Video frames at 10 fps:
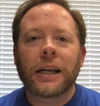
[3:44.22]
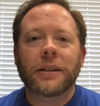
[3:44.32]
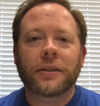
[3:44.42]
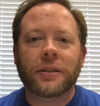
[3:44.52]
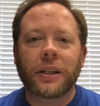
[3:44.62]

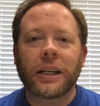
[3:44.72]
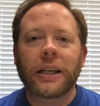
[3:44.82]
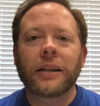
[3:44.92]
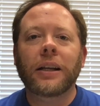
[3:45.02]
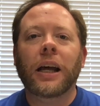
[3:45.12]

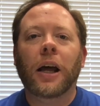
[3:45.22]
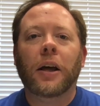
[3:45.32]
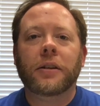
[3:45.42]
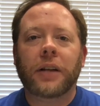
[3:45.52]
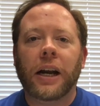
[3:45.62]
Sin
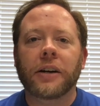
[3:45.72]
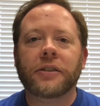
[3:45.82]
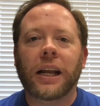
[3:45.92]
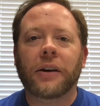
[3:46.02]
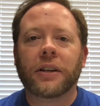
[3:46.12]
tears
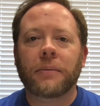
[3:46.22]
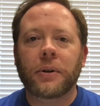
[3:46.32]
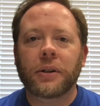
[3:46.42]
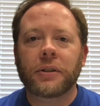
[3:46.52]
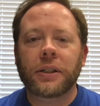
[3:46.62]
down
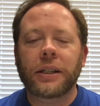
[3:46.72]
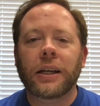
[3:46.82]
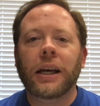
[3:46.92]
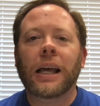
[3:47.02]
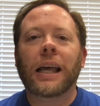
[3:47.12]

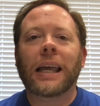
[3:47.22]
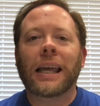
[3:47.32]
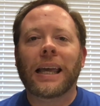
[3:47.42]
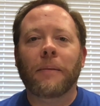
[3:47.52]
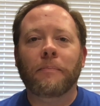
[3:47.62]
community.
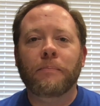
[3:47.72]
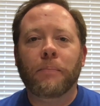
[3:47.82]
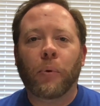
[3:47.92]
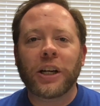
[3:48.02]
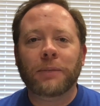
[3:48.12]

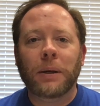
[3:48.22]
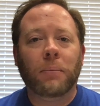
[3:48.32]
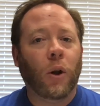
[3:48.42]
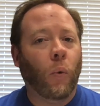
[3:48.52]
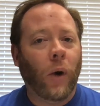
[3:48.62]
It brings
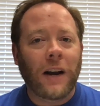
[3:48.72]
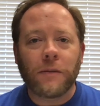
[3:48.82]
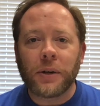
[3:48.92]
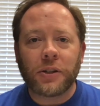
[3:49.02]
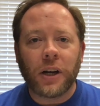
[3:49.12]
people away
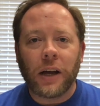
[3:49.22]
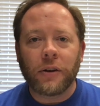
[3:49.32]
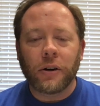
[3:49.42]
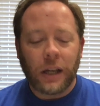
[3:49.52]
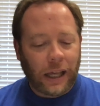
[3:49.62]
from each
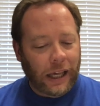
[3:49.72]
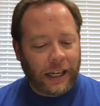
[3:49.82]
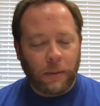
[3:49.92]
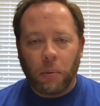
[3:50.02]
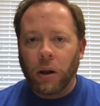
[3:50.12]
other. It
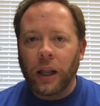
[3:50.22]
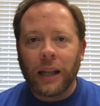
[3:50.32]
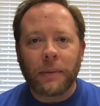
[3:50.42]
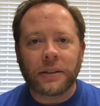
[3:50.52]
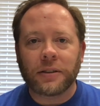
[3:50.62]

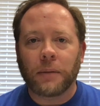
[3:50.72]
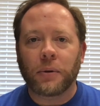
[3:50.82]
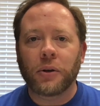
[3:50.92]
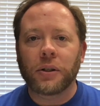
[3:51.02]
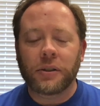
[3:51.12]
completely messes up
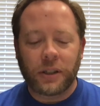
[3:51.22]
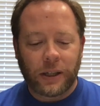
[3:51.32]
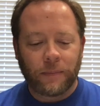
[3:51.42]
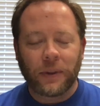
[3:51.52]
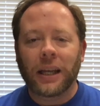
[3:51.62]

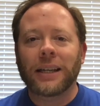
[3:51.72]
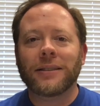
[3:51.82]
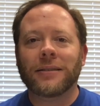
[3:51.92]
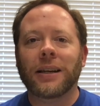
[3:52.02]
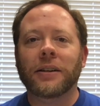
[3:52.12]
unity.
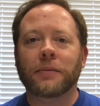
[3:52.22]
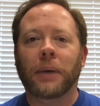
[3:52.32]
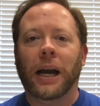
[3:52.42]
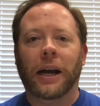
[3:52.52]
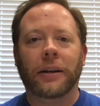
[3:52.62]
Sin is
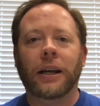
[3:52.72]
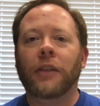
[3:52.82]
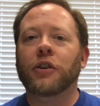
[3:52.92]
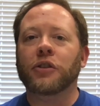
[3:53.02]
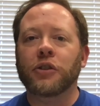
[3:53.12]
bad.
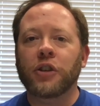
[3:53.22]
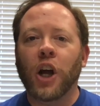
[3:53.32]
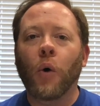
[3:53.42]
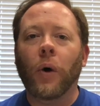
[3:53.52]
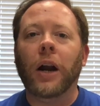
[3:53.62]
There's
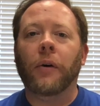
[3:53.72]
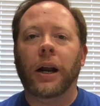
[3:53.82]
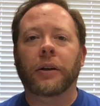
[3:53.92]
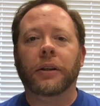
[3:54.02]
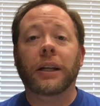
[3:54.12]
no way
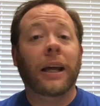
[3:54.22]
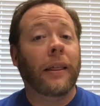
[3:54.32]
around it.